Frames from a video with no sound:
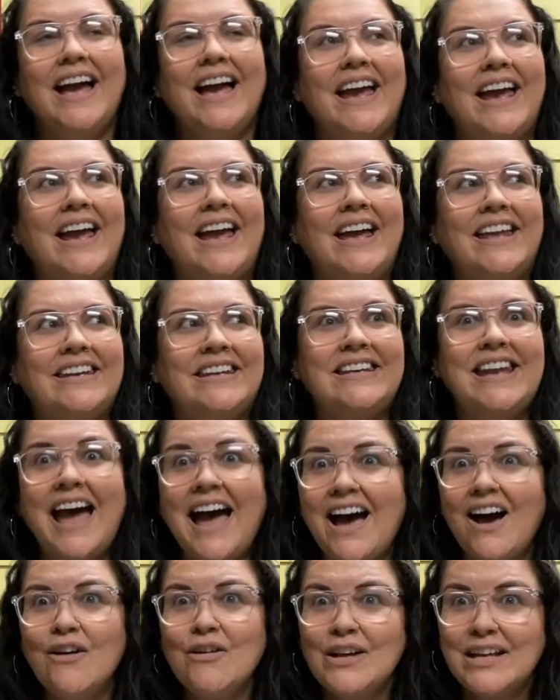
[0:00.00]
And
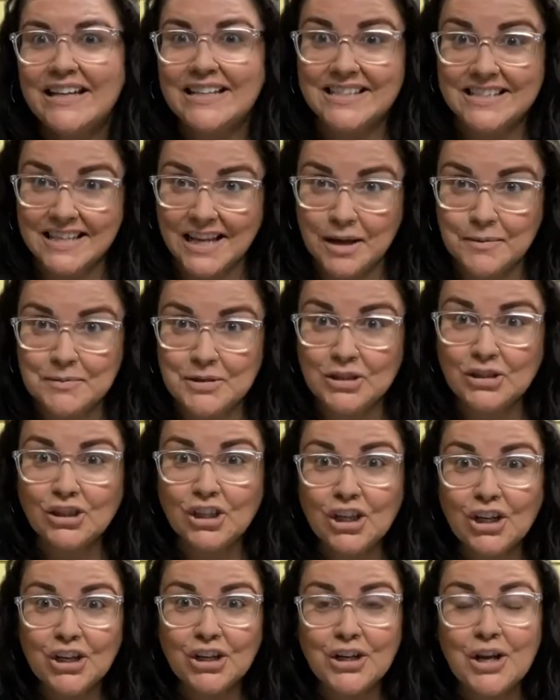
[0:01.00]
now it's time to
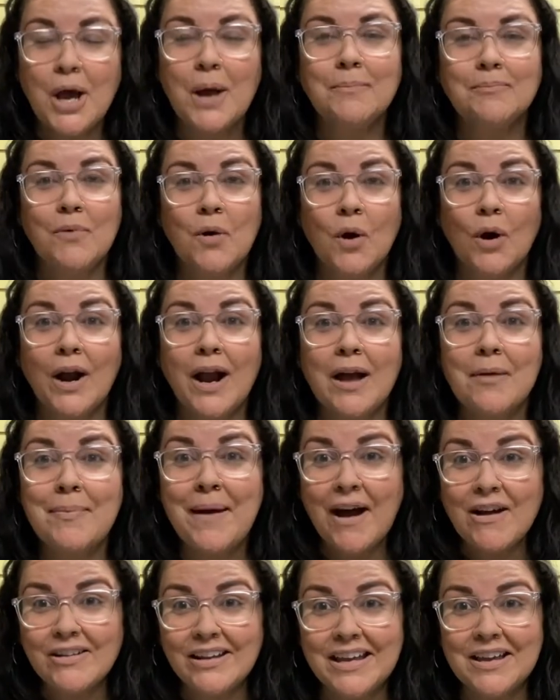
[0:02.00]
learn more
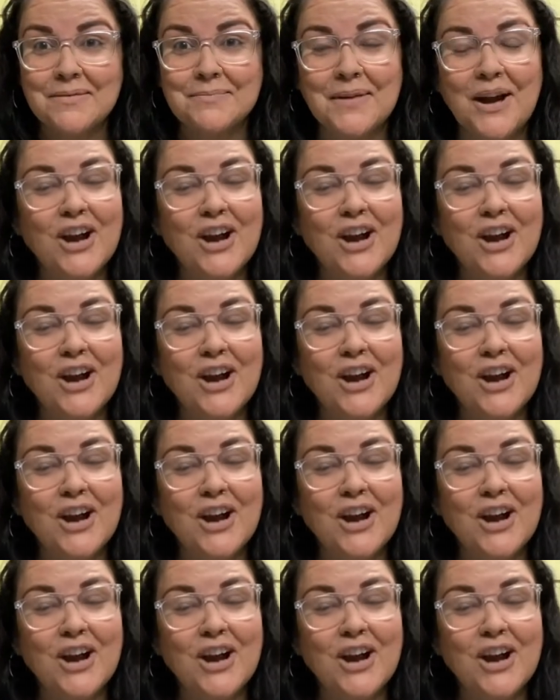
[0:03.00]
about him.